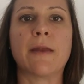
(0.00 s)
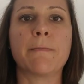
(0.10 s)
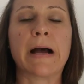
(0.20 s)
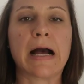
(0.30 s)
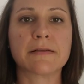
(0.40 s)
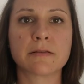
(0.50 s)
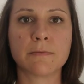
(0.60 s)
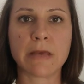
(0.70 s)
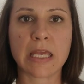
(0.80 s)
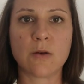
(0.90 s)
and
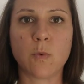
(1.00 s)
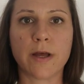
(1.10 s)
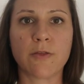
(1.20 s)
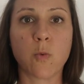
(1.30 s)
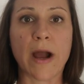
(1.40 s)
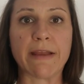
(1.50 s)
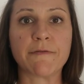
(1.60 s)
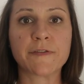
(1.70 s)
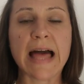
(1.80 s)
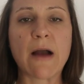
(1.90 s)
pasta made with white
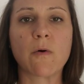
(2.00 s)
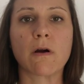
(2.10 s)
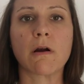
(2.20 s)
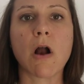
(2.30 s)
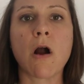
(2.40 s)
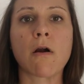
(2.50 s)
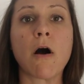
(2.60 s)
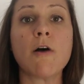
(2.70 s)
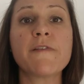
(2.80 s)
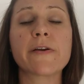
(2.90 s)
flour are
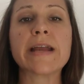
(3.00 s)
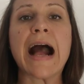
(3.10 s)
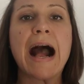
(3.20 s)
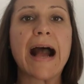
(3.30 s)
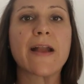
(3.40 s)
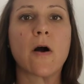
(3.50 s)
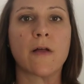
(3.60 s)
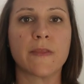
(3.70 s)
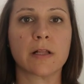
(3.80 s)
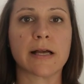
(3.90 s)
all very high
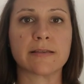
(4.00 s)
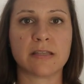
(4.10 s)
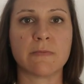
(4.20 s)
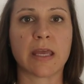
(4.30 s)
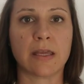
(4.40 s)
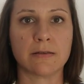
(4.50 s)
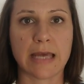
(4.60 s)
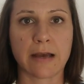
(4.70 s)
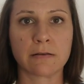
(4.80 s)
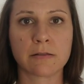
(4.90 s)
on the glycemic
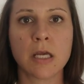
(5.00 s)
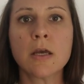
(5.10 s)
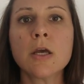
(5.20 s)
index,